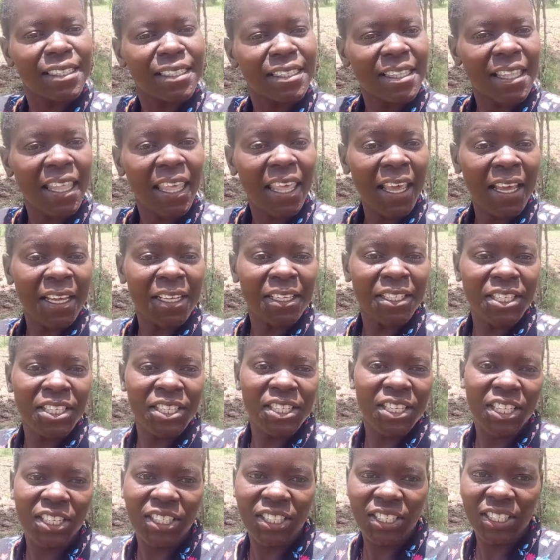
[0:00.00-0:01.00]
They are
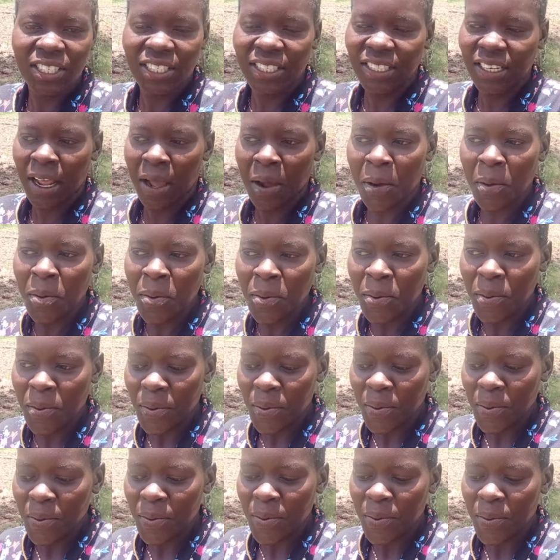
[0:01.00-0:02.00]
teenagers now.
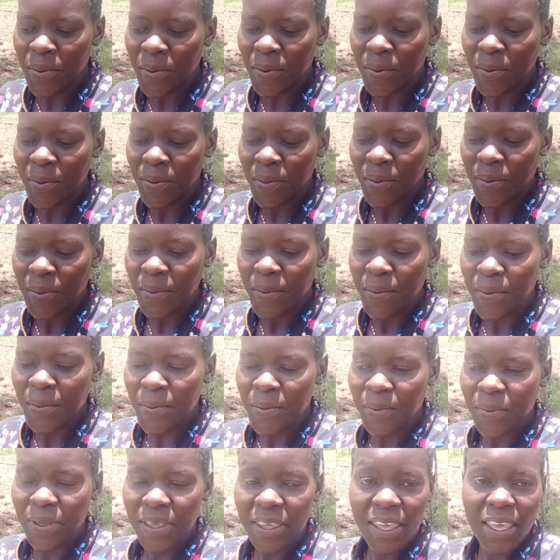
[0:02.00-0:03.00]

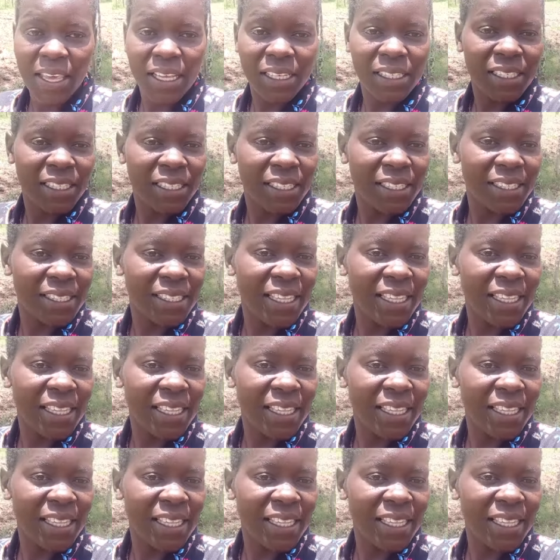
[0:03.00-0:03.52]
Yes,